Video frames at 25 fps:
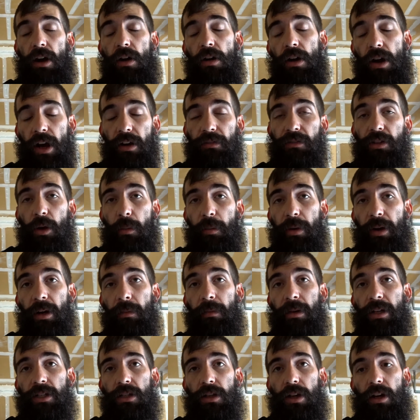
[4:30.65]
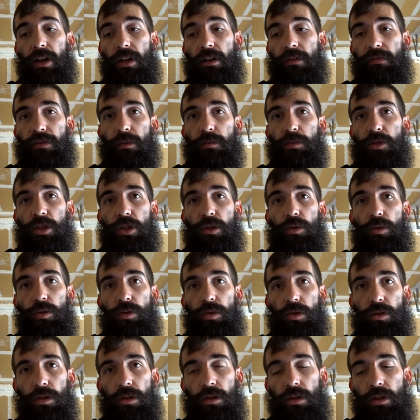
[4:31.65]
I have to go pick up my son from
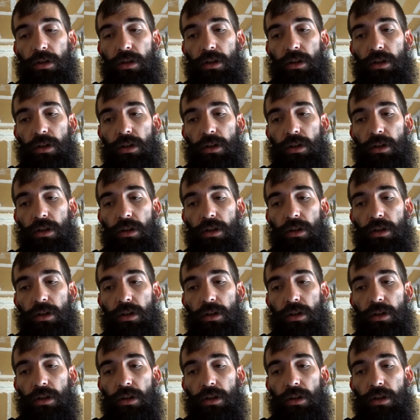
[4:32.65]
school,